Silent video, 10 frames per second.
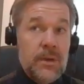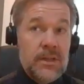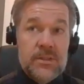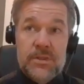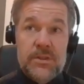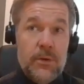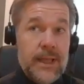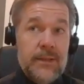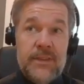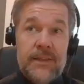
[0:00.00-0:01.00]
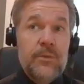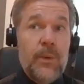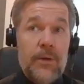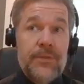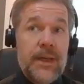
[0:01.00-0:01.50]
customers log in 10,
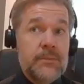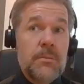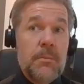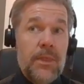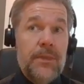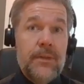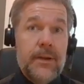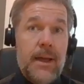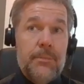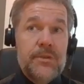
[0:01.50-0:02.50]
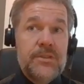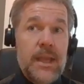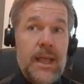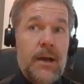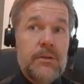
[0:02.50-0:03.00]
12 times a month in their app to
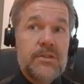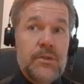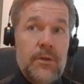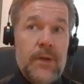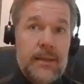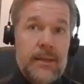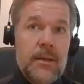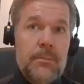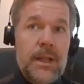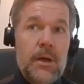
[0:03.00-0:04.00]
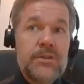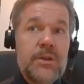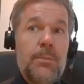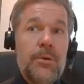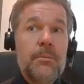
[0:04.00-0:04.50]
see how it's doing, but they
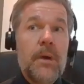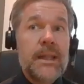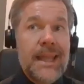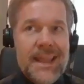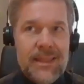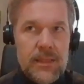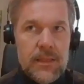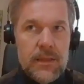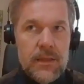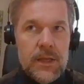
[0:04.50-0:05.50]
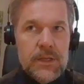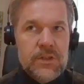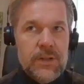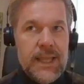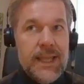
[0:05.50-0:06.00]
also put money in.
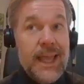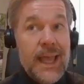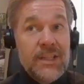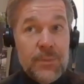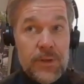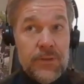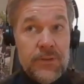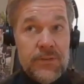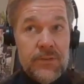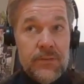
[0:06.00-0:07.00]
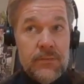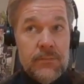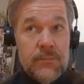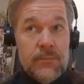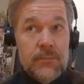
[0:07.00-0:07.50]
So the engagement
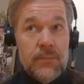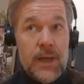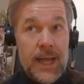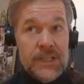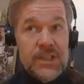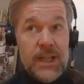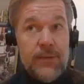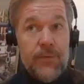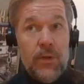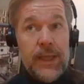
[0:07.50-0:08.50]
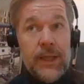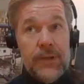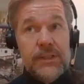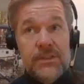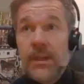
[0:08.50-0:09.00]
actually will
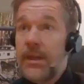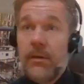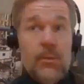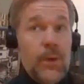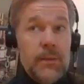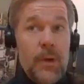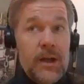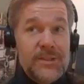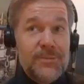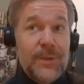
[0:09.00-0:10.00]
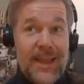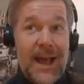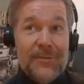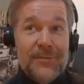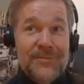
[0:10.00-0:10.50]
increase. When the markets went
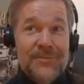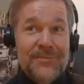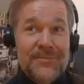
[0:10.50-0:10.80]
down